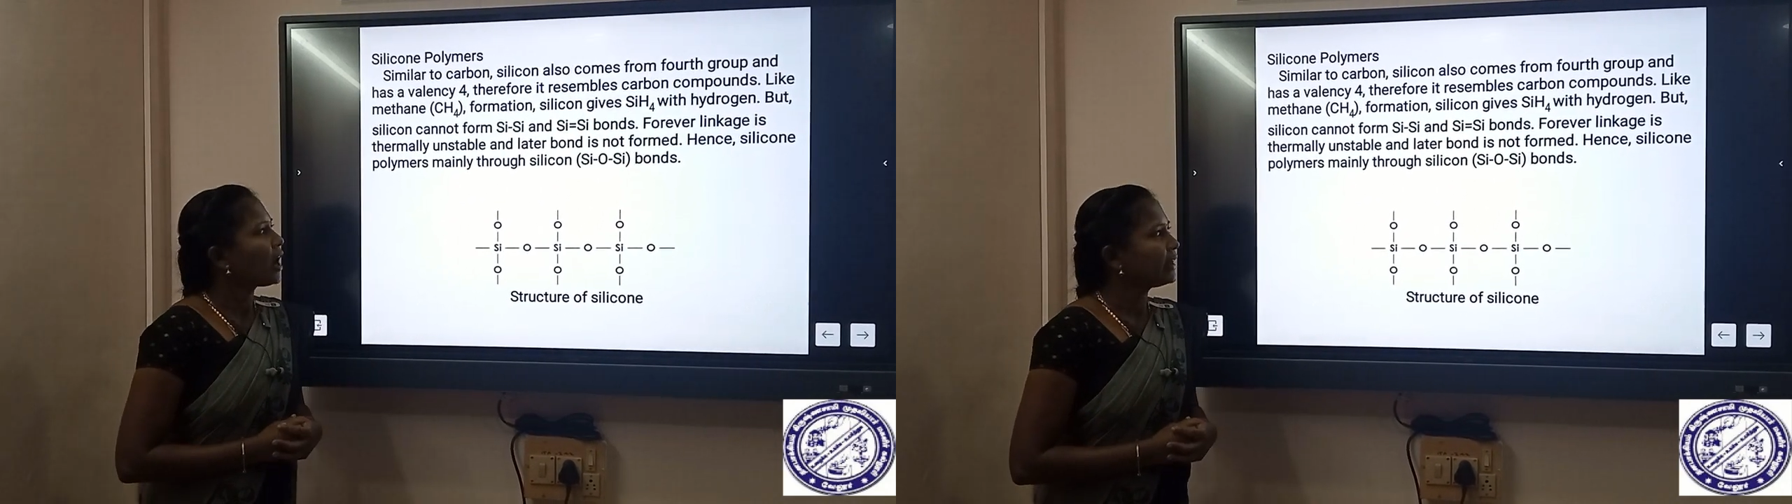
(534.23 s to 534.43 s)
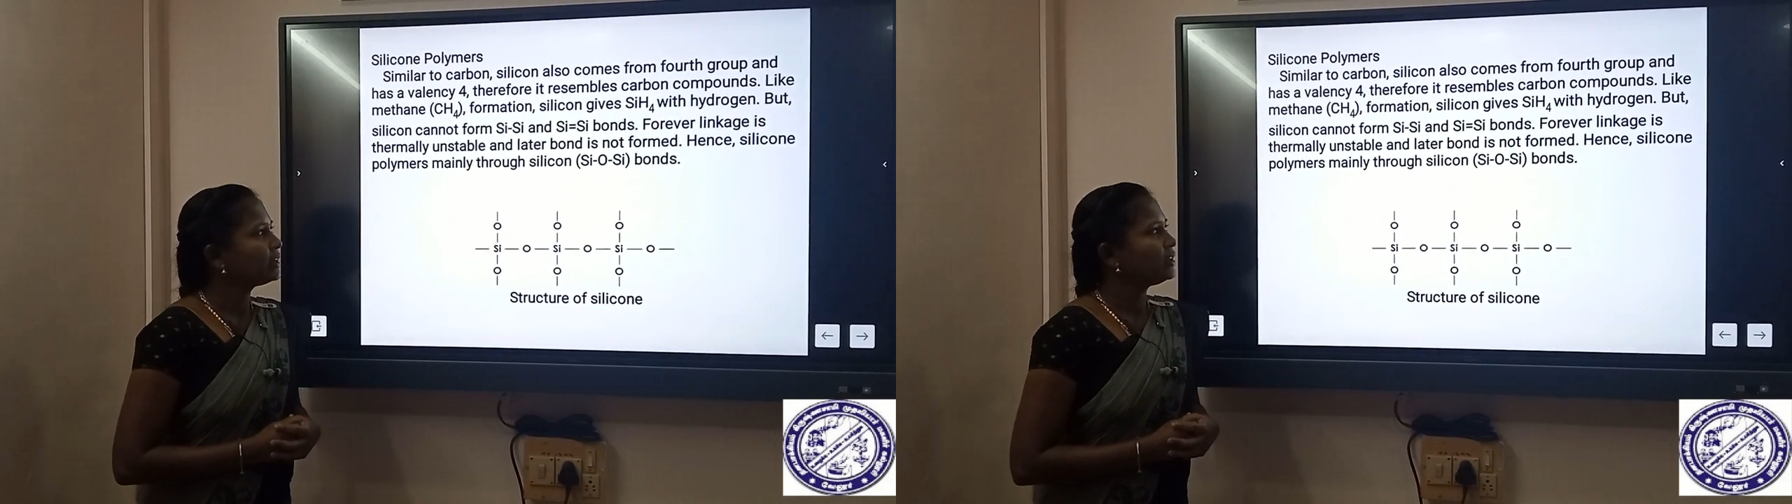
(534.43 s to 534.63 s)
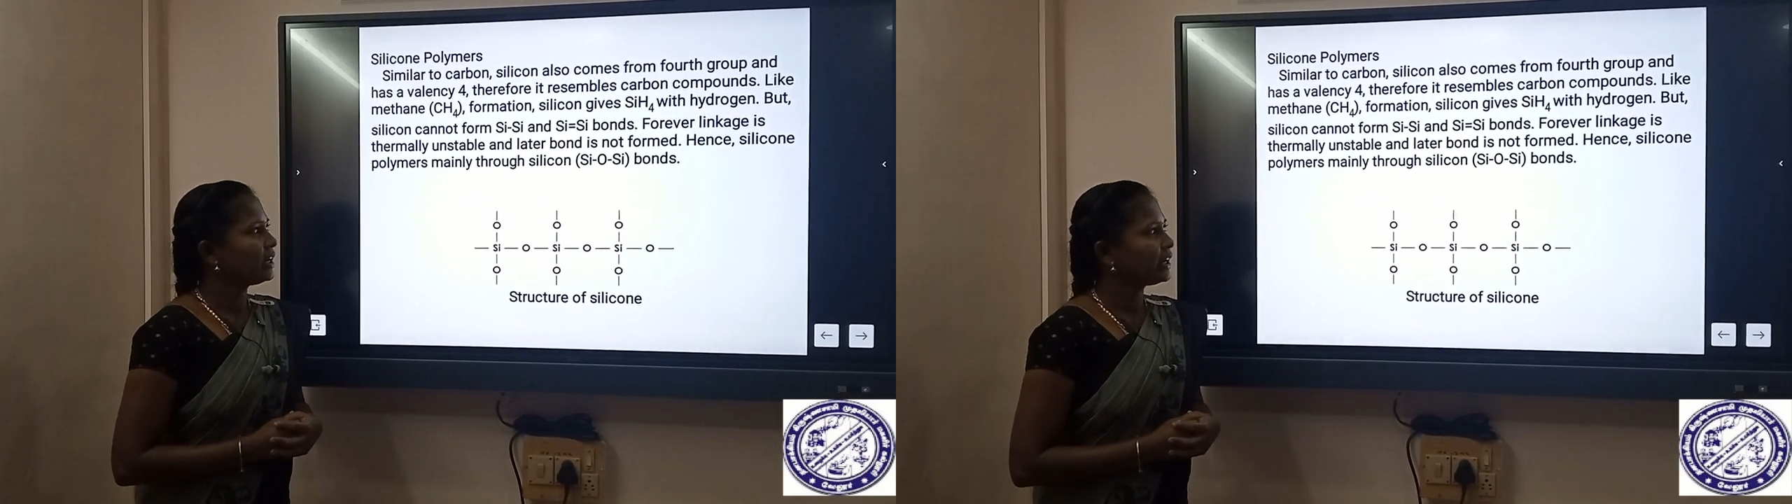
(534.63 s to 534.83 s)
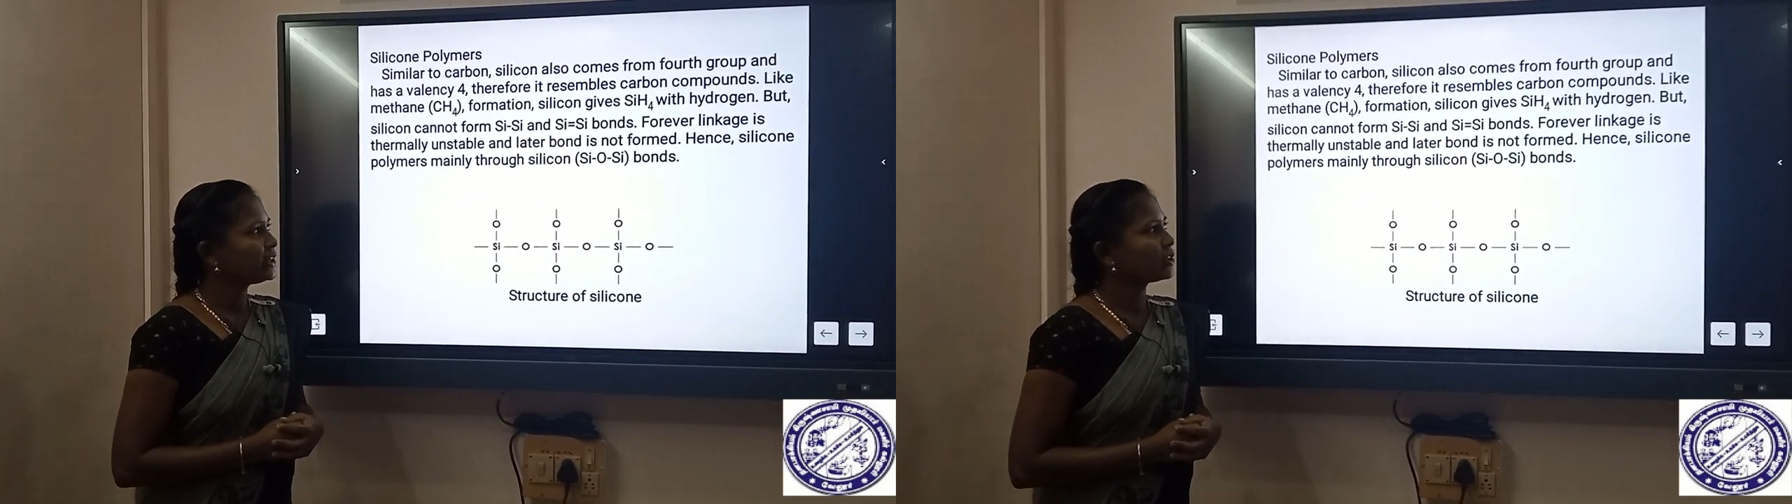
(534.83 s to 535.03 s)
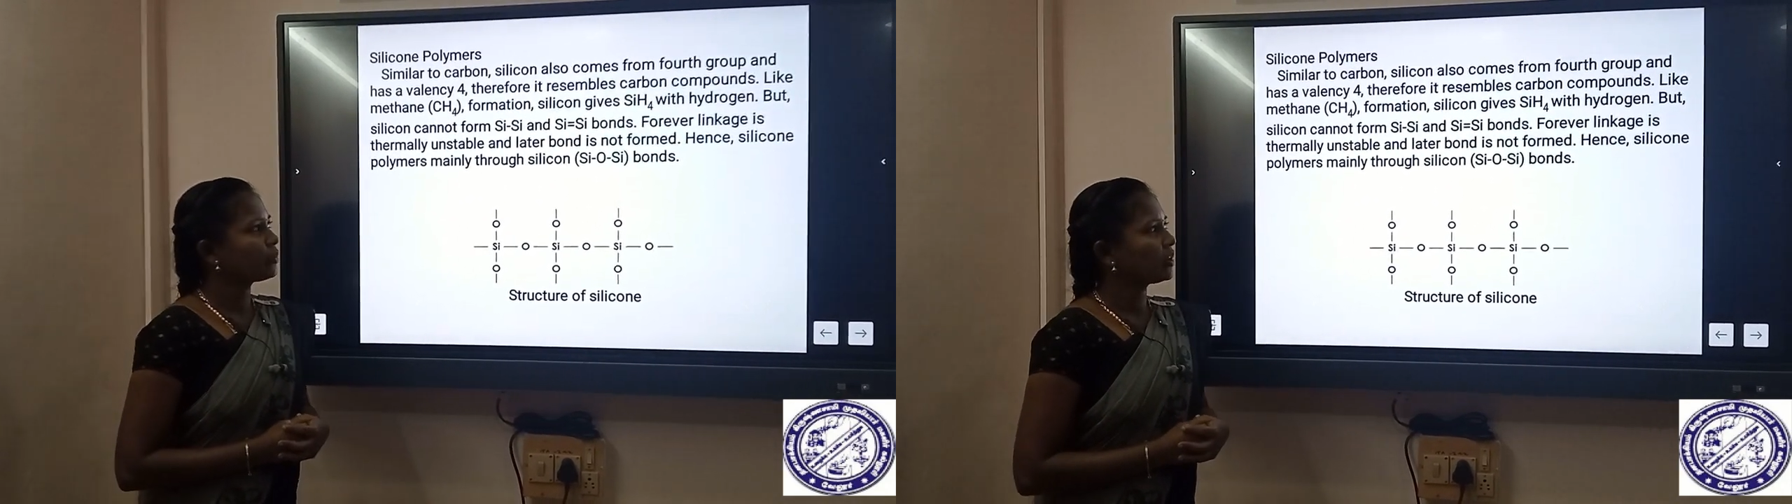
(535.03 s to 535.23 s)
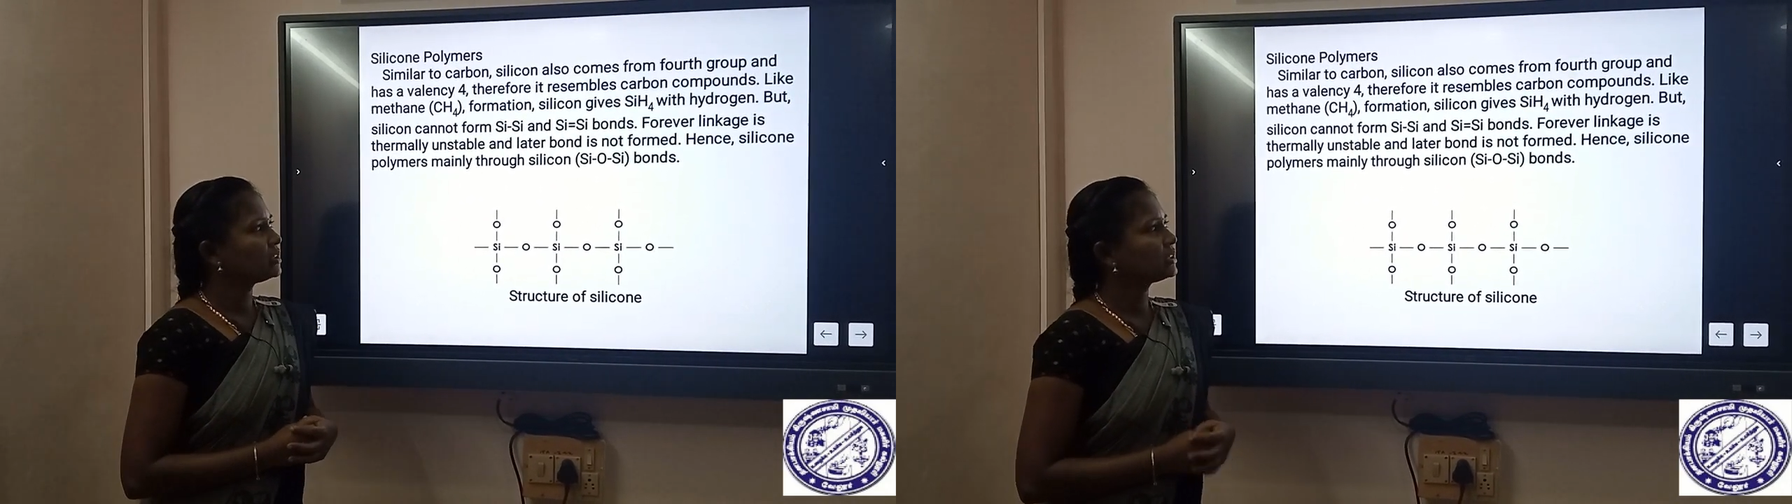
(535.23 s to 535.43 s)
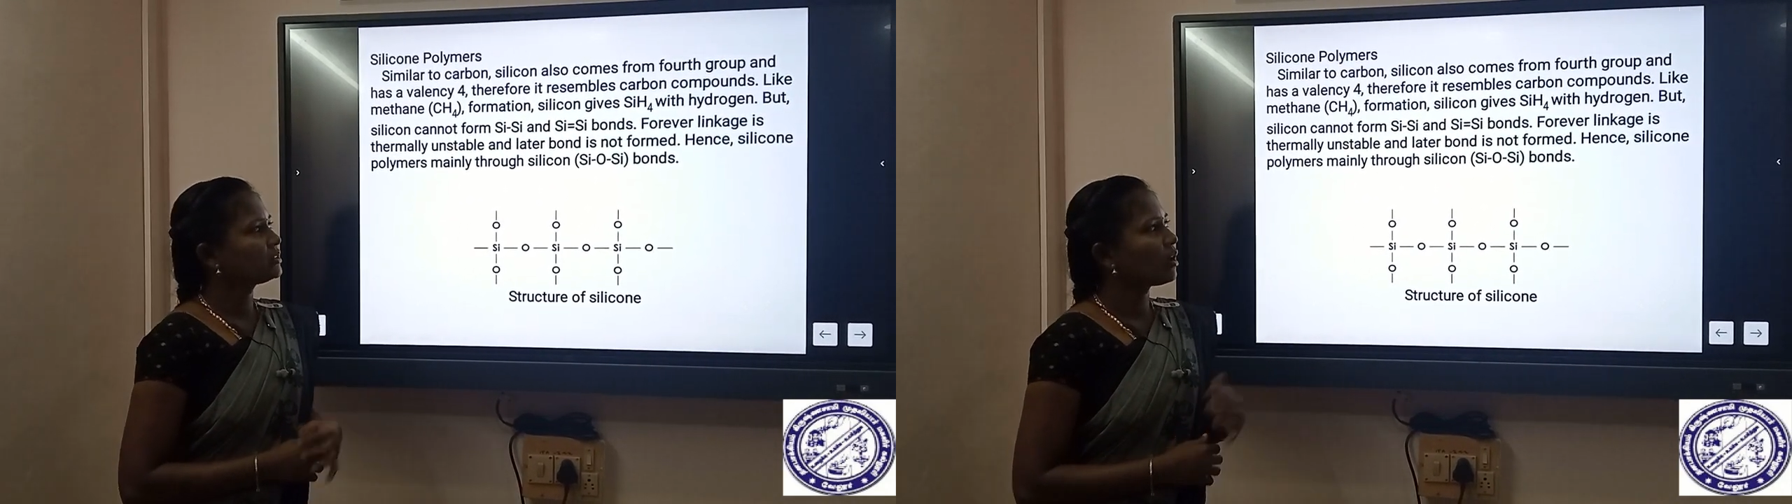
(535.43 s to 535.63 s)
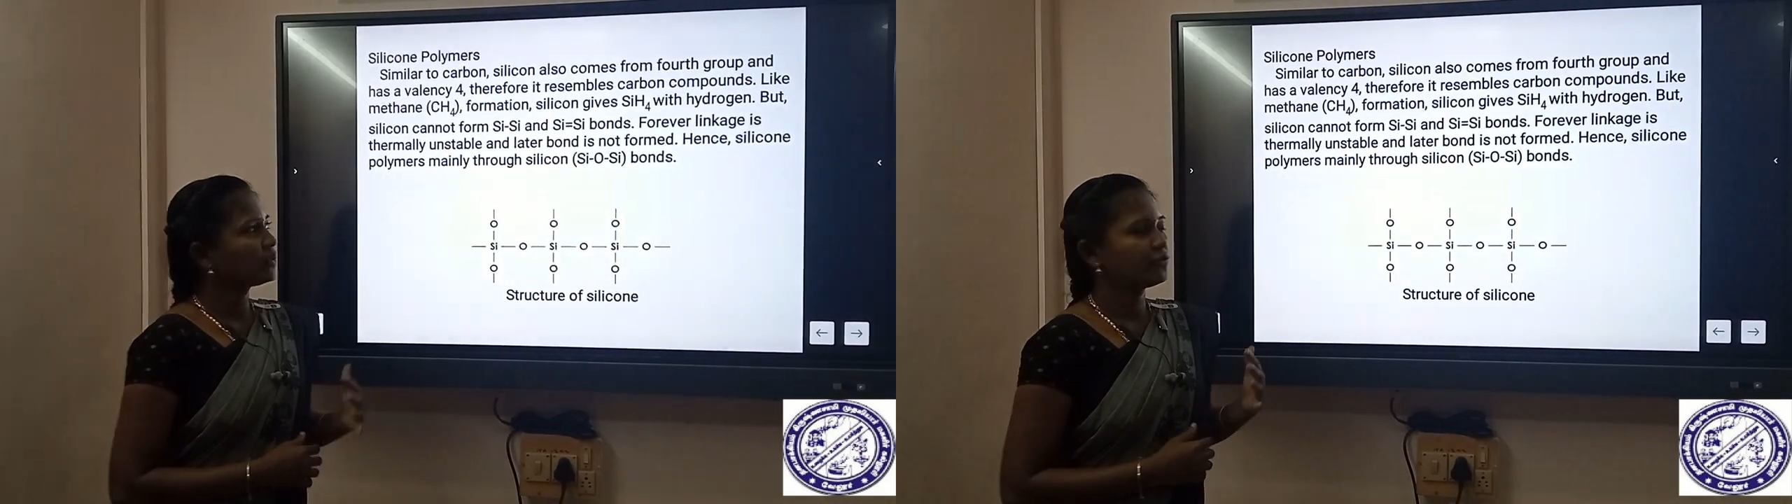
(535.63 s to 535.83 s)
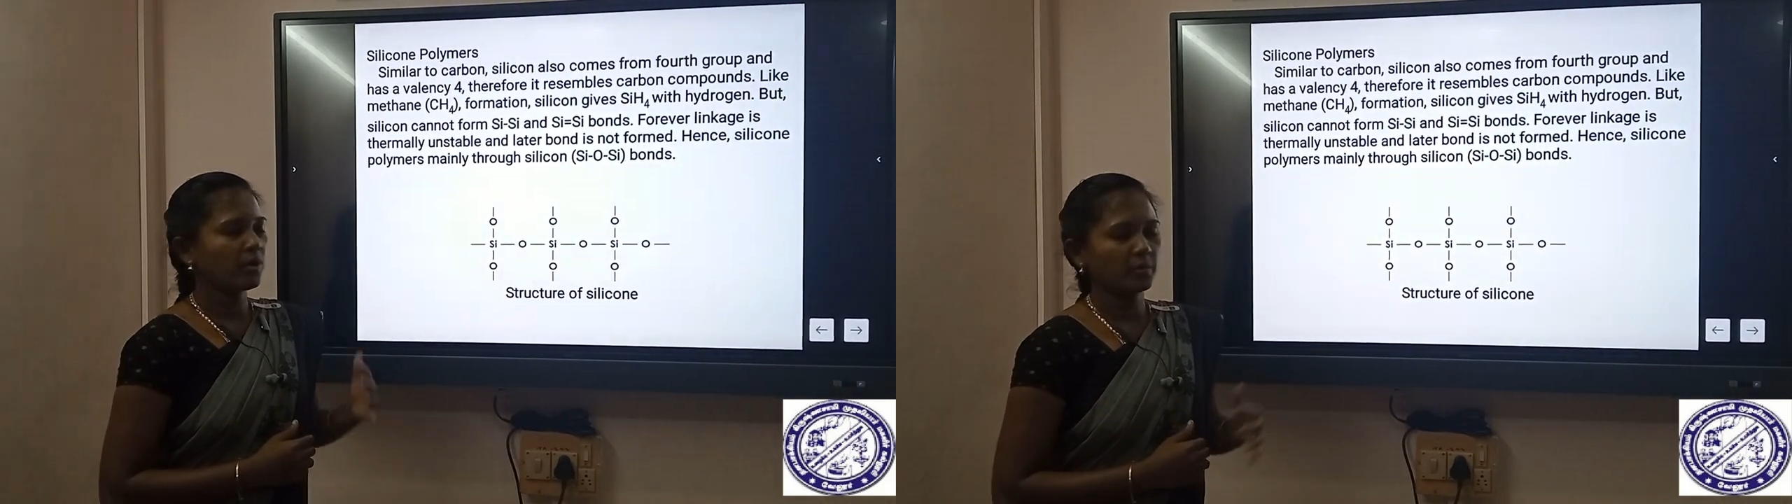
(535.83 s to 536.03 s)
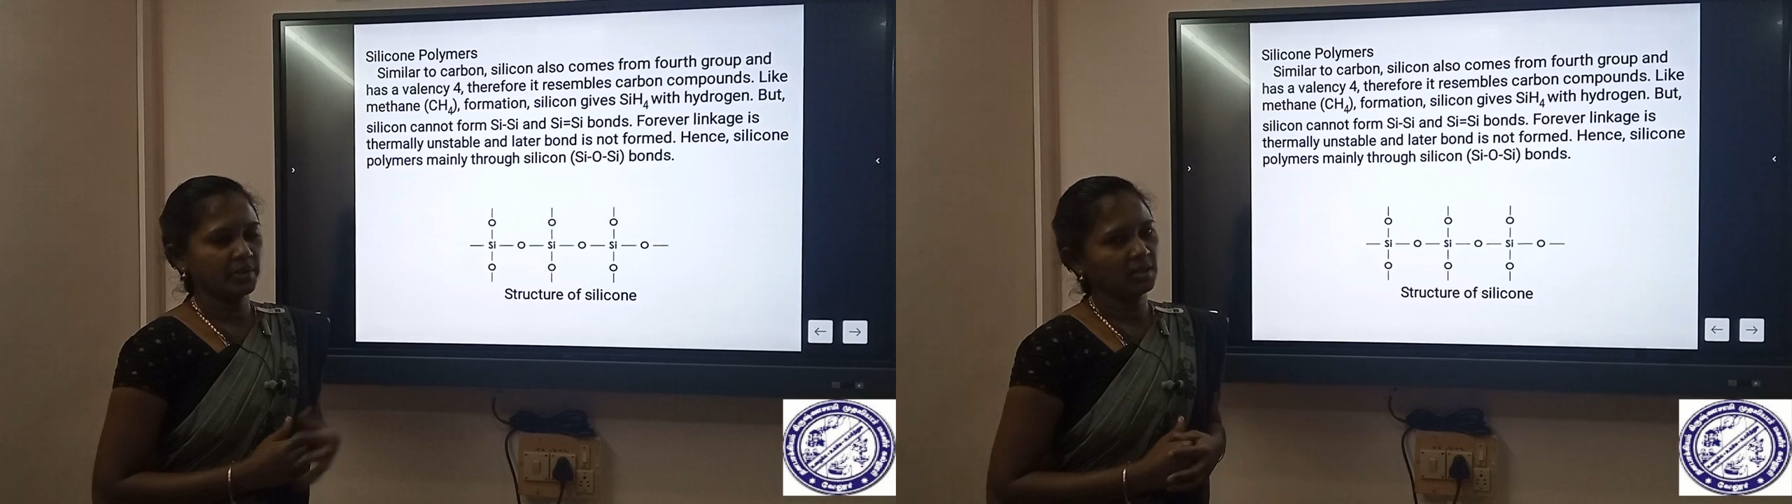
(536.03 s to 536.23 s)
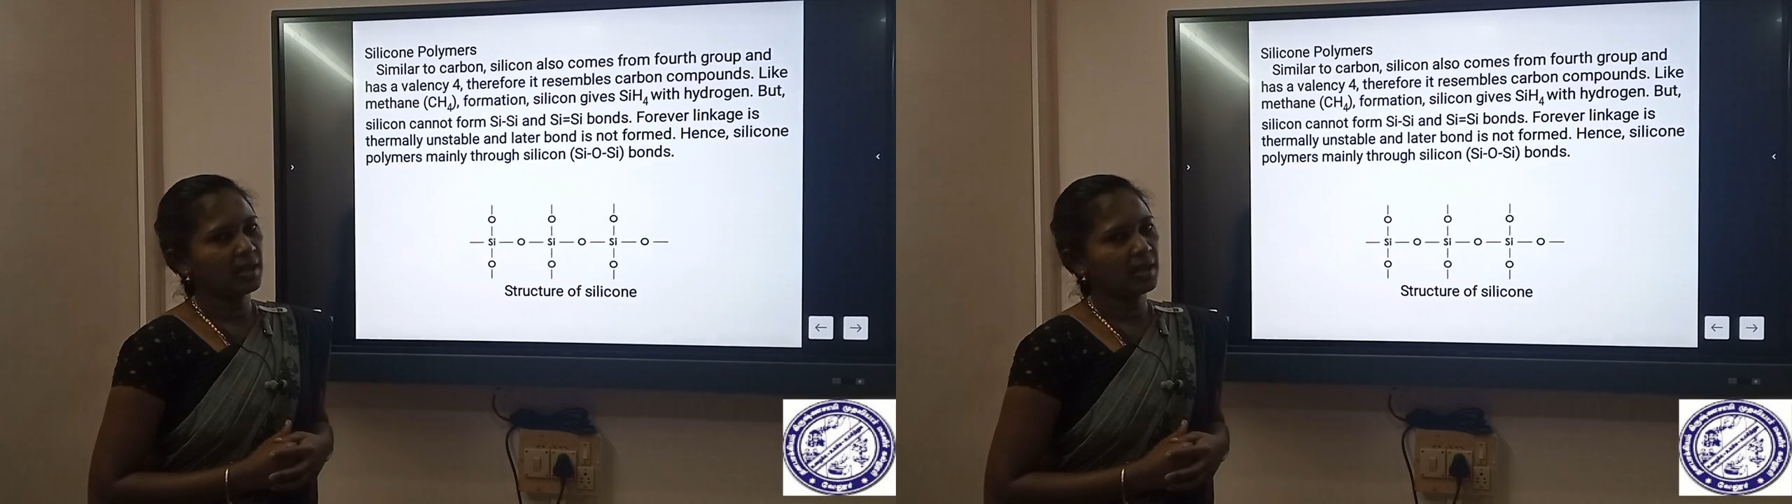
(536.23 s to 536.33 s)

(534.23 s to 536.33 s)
and later bond is not formed.